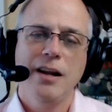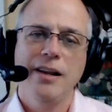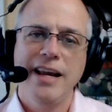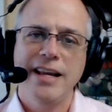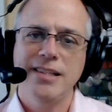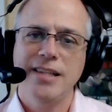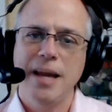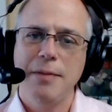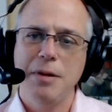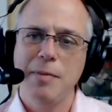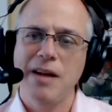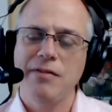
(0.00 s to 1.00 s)
uh,
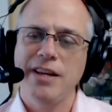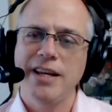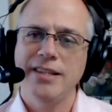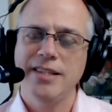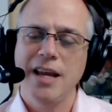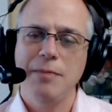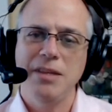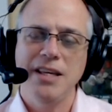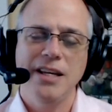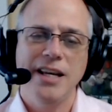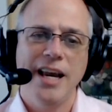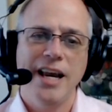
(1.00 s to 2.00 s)
landscape, competitive landscape, and
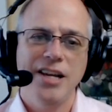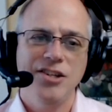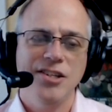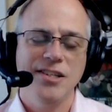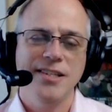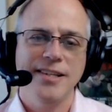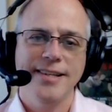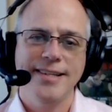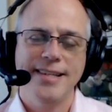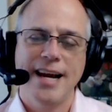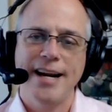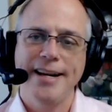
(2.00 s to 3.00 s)
the indications, and
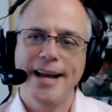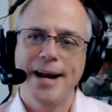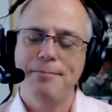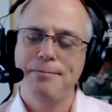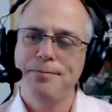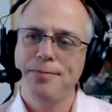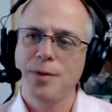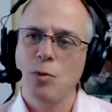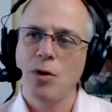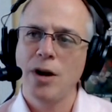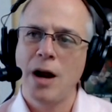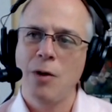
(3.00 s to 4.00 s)
decided, yep,
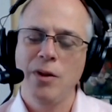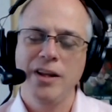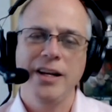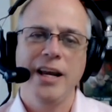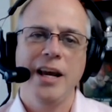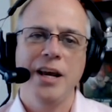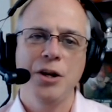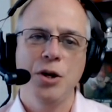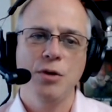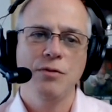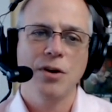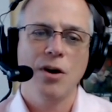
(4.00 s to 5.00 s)
we're not willing to hand
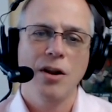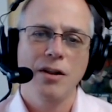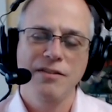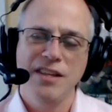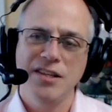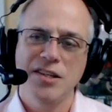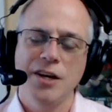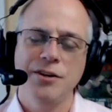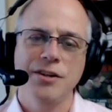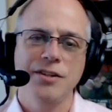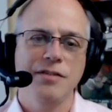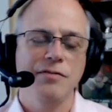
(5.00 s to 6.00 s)
over all of these
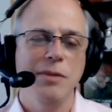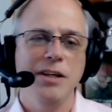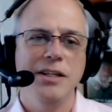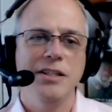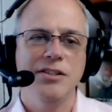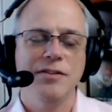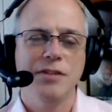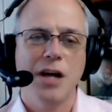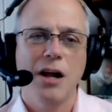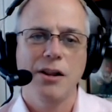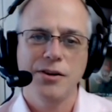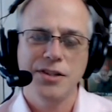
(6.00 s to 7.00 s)
hundreds of millions of
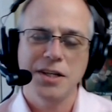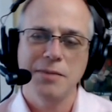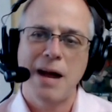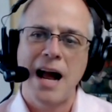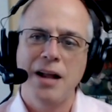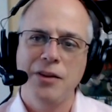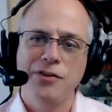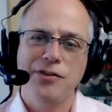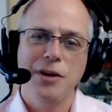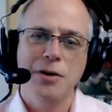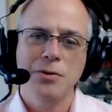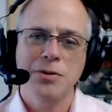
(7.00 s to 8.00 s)
dollars in
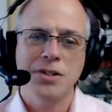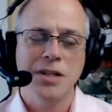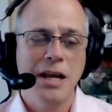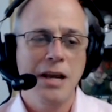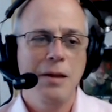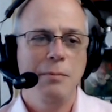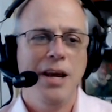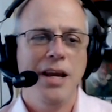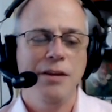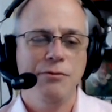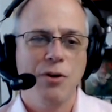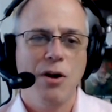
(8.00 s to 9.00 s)
milestones,
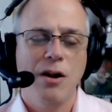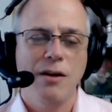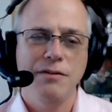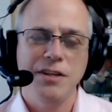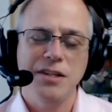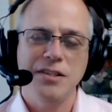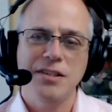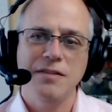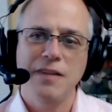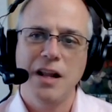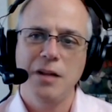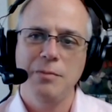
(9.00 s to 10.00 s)
pay for all of these
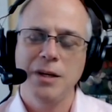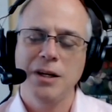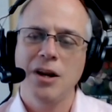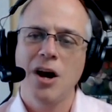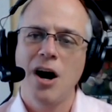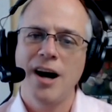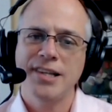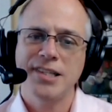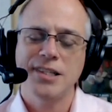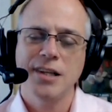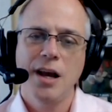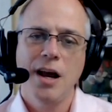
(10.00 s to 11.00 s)
development
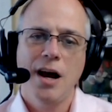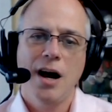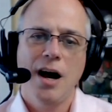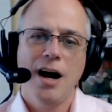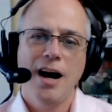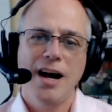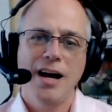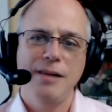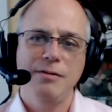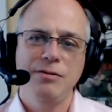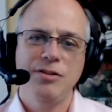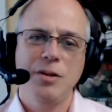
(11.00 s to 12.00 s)
costs
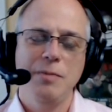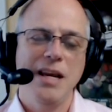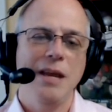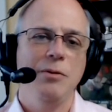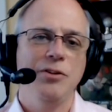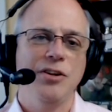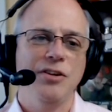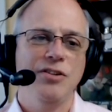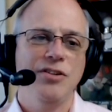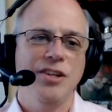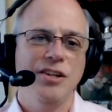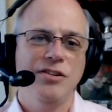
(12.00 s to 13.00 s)
uh, to be able to,
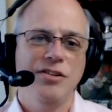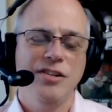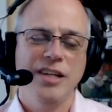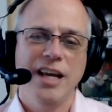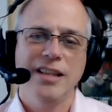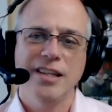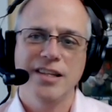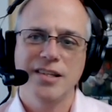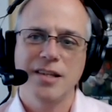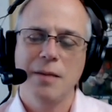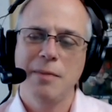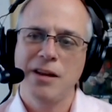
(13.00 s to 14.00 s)
to to get
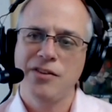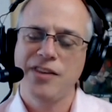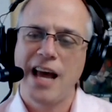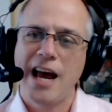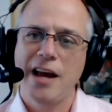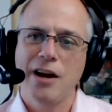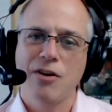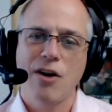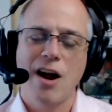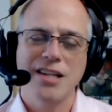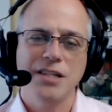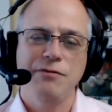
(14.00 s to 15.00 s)
this imetelstat
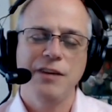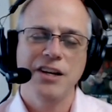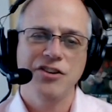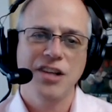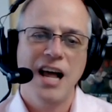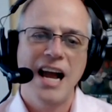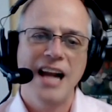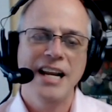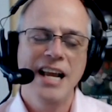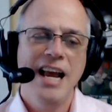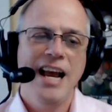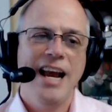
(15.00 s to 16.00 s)
across the finish
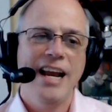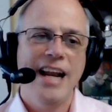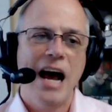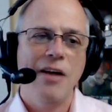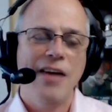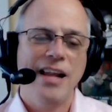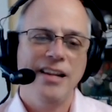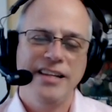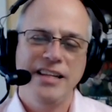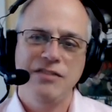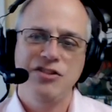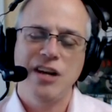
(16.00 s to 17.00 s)
line. And now that
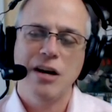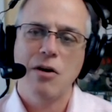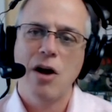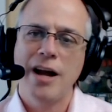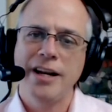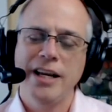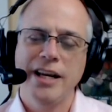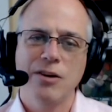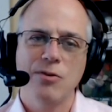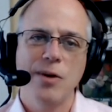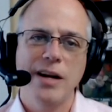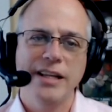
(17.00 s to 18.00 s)
leaves Geron in
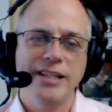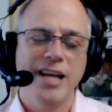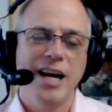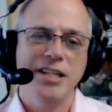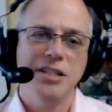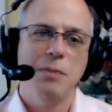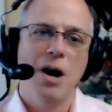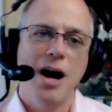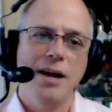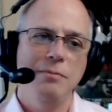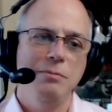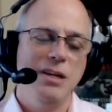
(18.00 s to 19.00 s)
a really tight
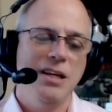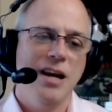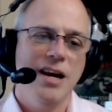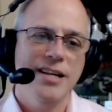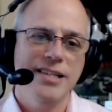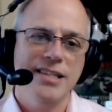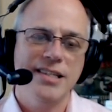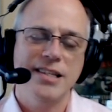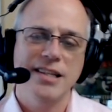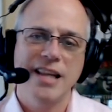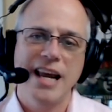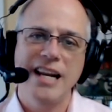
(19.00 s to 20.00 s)
spot,
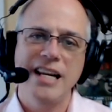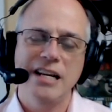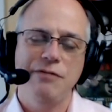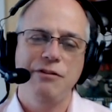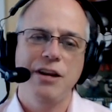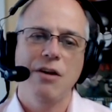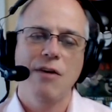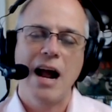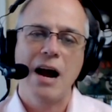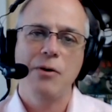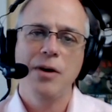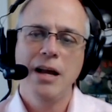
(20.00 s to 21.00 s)
because they need to figure
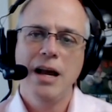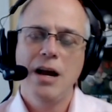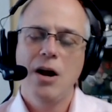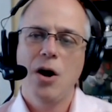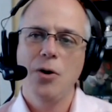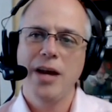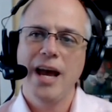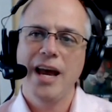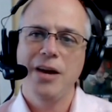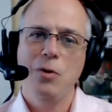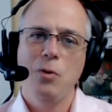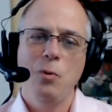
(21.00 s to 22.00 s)
out,
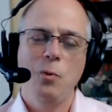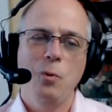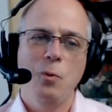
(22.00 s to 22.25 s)
okay,